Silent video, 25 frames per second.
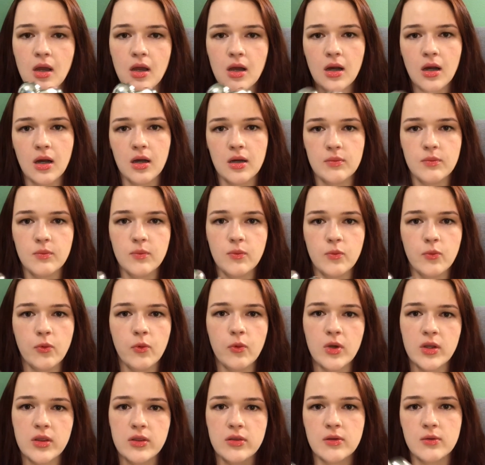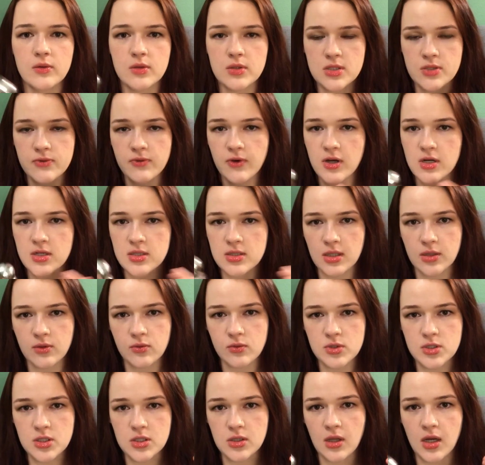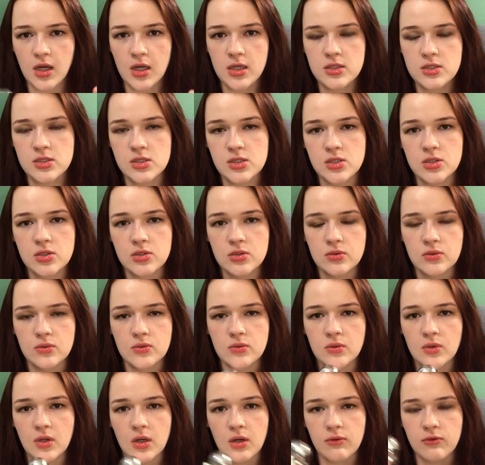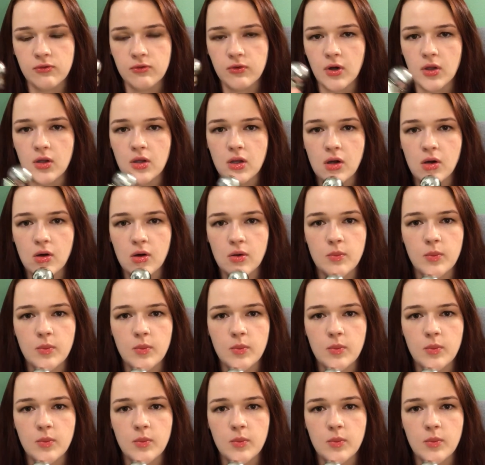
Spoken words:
as far as like which lines to follow.